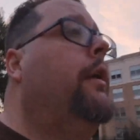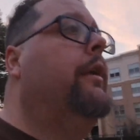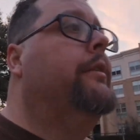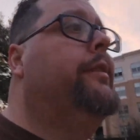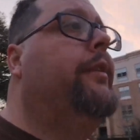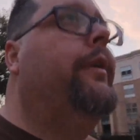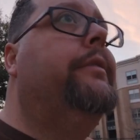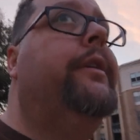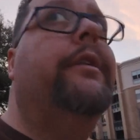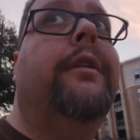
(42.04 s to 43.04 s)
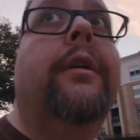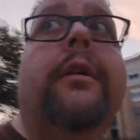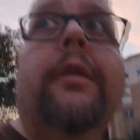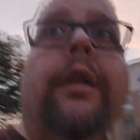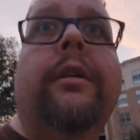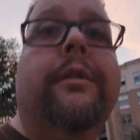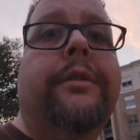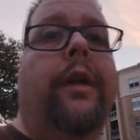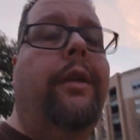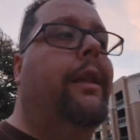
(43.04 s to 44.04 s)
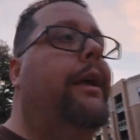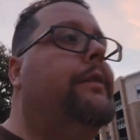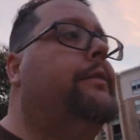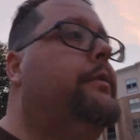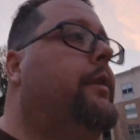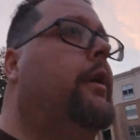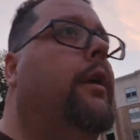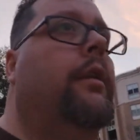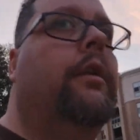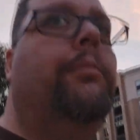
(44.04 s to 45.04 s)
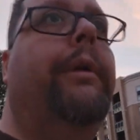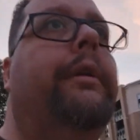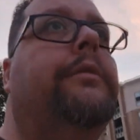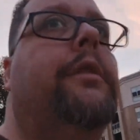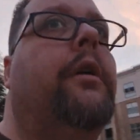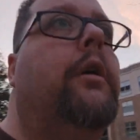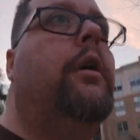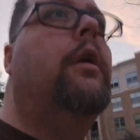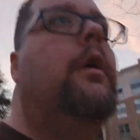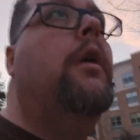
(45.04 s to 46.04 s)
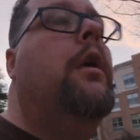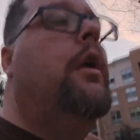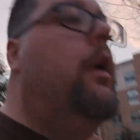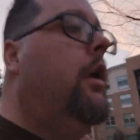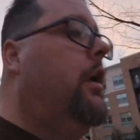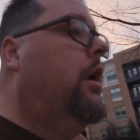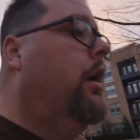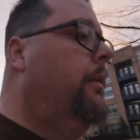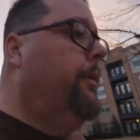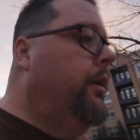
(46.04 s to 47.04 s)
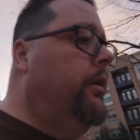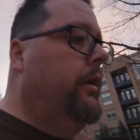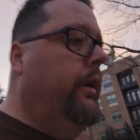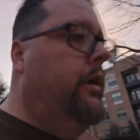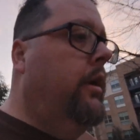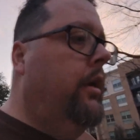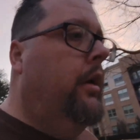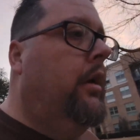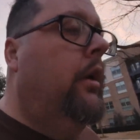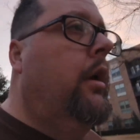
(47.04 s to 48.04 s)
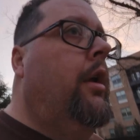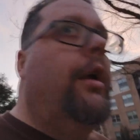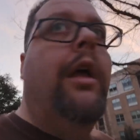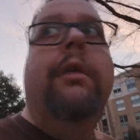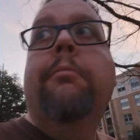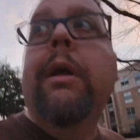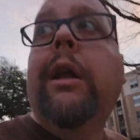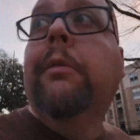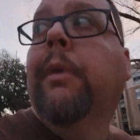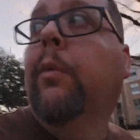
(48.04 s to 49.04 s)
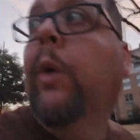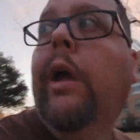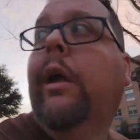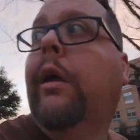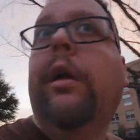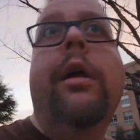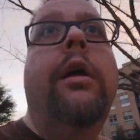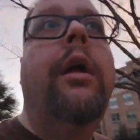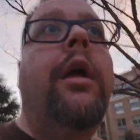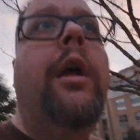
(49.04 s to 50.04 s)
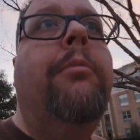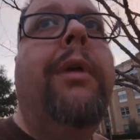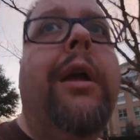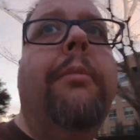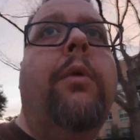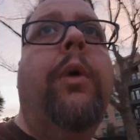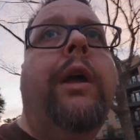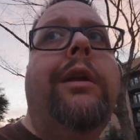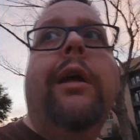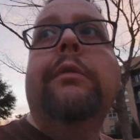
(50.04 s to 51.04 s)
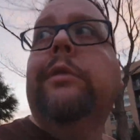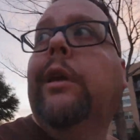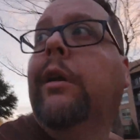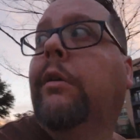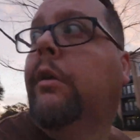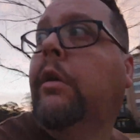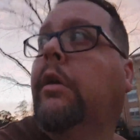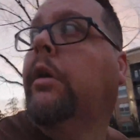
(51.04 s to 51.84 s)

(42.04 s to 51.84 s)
And sunrise here, the color in the sky only lasts a little bit, so I'm currently making my way downtown.